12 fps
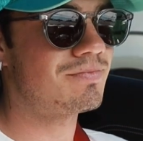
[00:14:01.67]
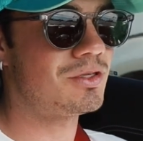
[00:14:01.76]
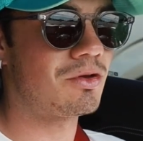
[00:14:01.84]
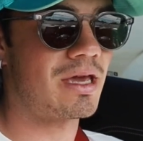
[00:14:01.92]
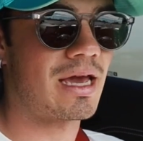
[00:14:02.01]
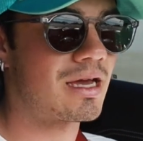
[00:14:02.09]

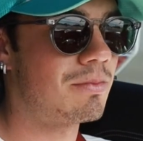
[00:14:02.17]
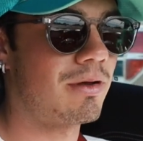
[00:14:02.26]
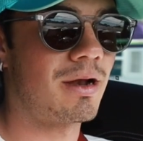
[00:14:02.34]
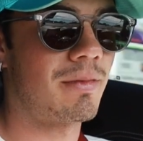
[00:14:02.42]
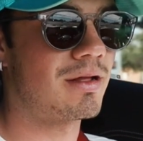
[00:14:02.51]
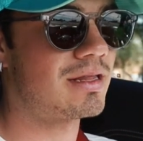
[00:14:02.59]
You can't
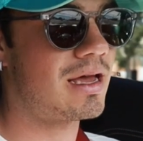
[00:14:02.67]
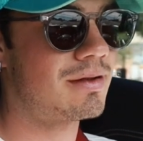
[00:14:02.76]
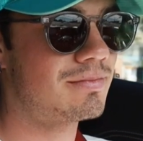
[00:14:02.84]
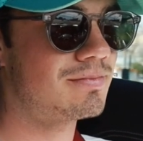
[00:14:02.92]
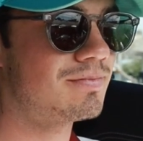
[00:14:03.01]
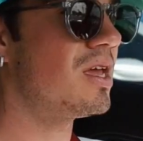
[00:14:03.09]
complain about
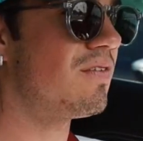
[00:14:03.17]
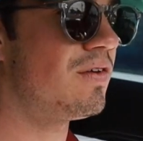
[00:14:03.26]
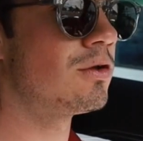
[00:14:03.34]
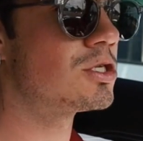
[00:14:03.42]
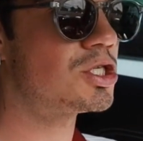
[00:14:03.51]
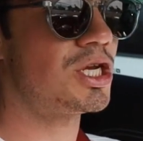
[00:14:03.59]
that. It
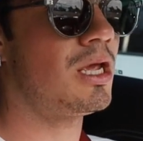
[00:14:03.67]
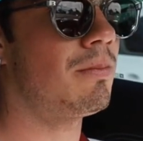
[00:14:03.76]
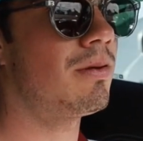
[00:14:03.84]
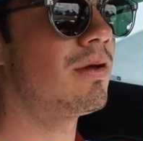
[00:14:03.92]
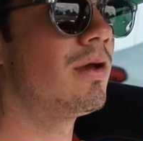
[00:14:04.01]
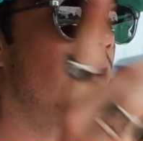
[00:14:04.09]
feels cheap,
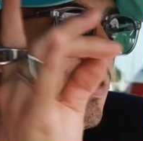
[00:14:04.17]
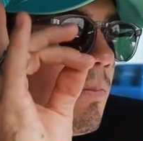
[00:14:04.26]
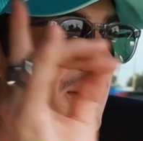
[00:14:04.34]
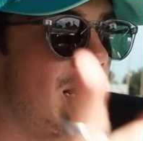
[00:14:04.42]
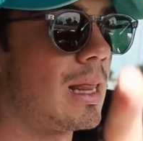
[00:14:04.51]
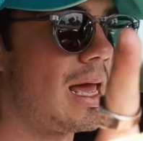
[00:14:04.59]

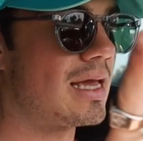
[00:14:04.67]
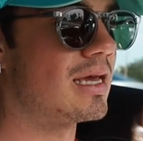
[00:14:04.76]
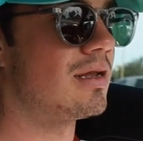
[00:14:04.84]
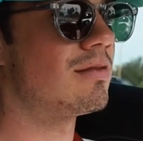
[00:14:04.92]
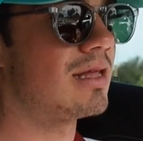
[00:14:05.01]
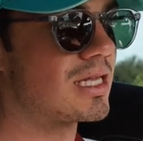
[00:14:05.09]
but I like
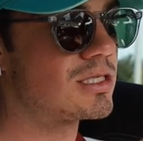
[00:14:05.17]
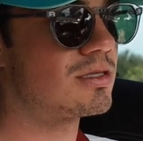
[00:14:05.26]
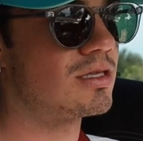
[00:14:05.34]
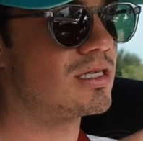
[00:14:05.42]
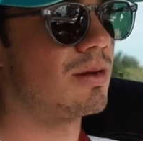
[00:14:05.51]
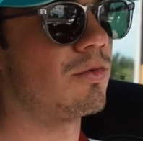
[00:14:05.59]
it. That's
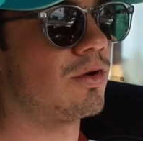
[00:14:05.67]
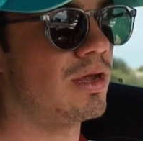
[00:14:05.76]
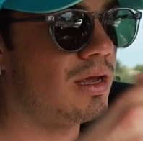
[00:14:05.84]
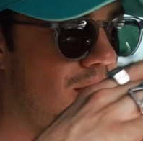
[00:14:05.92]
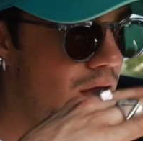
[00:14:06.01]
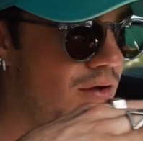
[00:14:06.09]
the summary
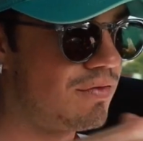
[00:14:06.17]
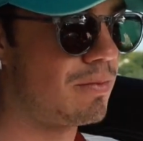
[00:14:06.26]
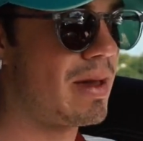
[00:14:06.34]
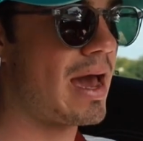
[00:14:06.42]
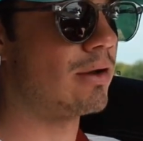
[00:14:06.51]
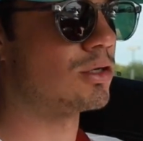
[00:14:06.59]
of the
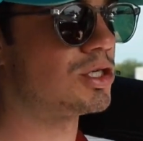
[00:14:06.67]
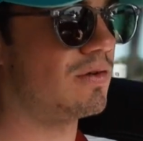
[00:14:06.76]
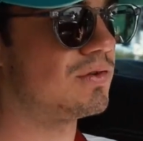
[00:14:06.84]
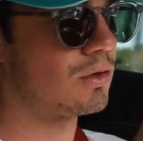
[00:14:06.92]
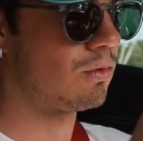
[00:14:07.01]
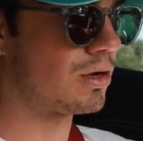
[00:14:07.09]
paddle
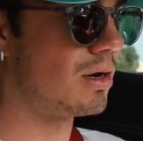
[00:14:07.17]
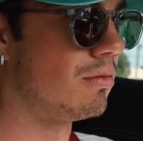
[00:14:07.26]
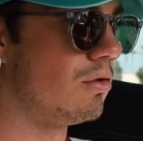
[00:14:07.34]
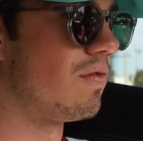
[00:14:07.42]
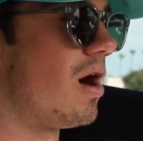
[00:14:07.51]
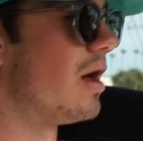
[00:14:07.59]
shifter. We're gonna
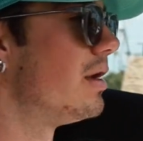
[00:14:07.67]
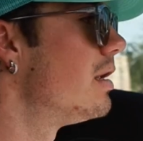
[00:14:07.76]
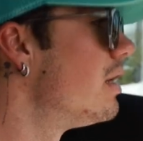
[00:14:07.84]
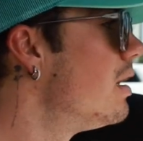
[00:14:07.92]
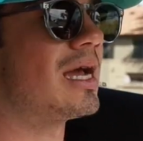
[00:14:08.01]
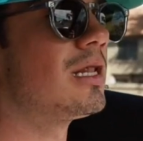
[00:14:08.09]
move on.
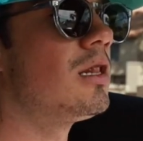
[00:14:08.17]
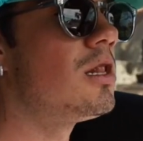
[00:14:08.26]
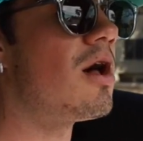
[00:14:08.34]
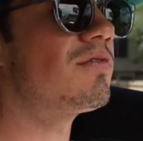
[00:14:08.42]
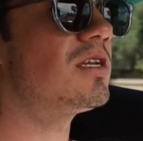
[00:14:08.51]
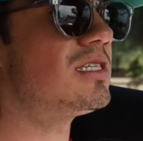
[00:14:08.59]
I'd
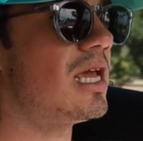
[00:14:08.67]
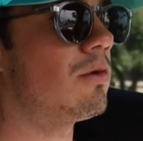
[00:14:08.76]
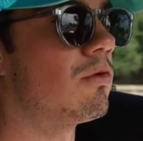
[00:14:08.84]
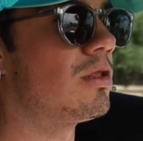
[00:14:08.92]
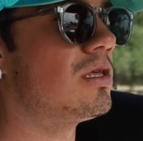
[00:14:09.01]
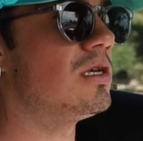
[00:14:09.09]
love to
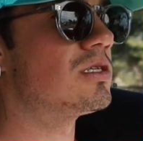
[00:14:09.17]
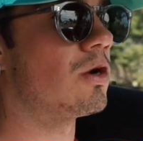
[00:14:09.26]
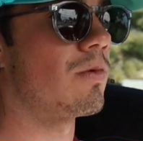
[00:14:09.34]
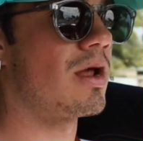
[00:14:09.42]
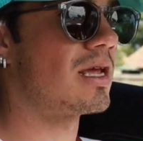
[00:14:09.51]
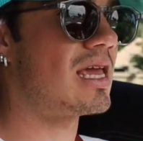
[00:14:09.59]
take one of these
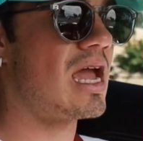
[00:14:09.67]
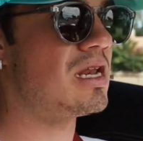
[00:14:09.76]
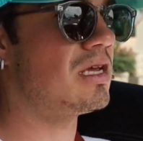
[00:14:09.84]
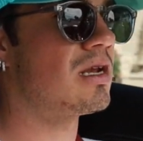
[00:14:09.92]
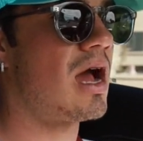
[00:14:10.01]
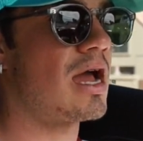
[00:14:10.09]
around a
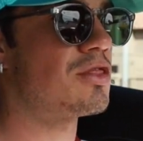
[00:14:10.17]
canyon.